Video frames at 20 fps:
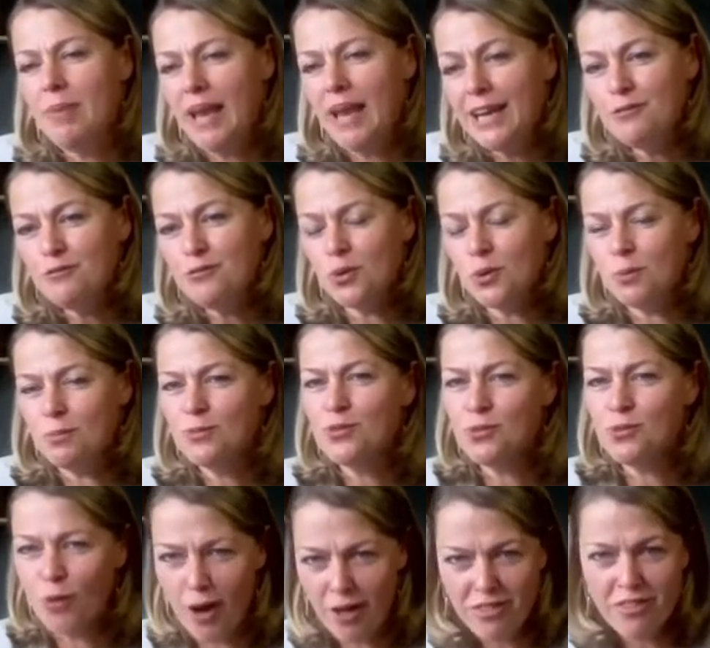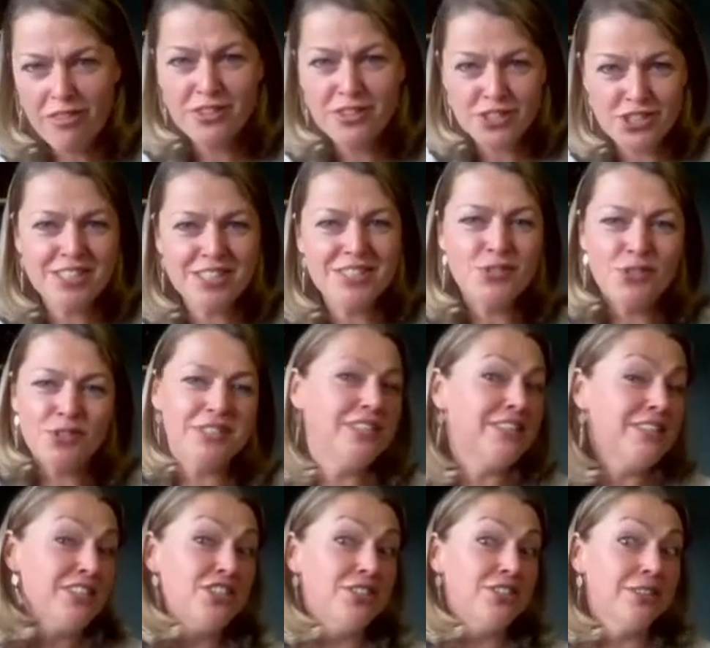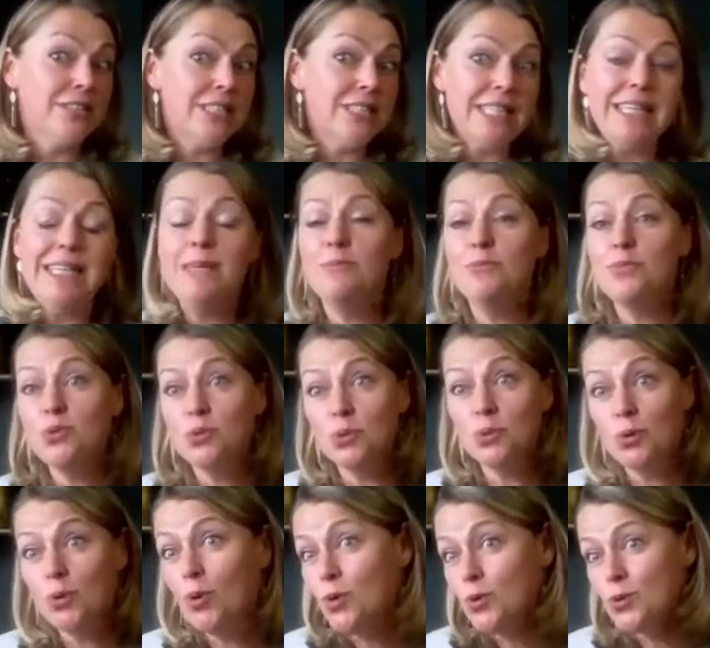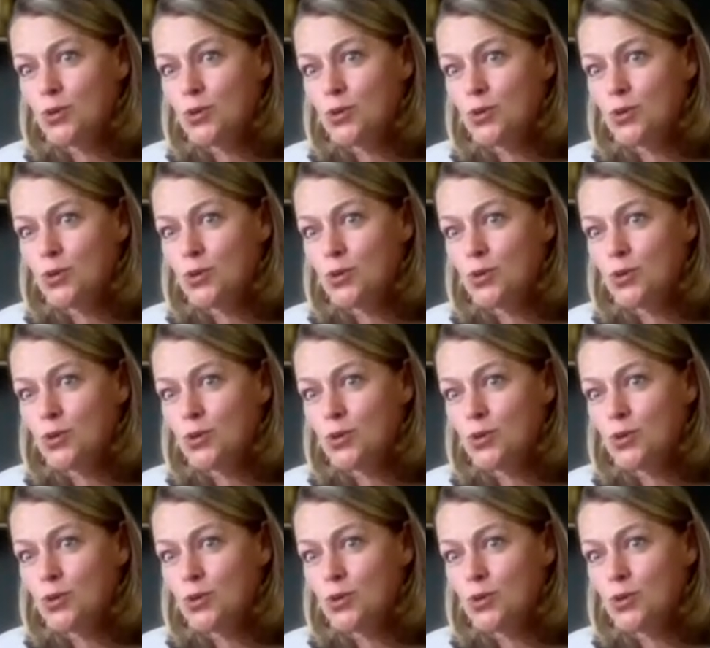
platforms rather than just through traditional Teams or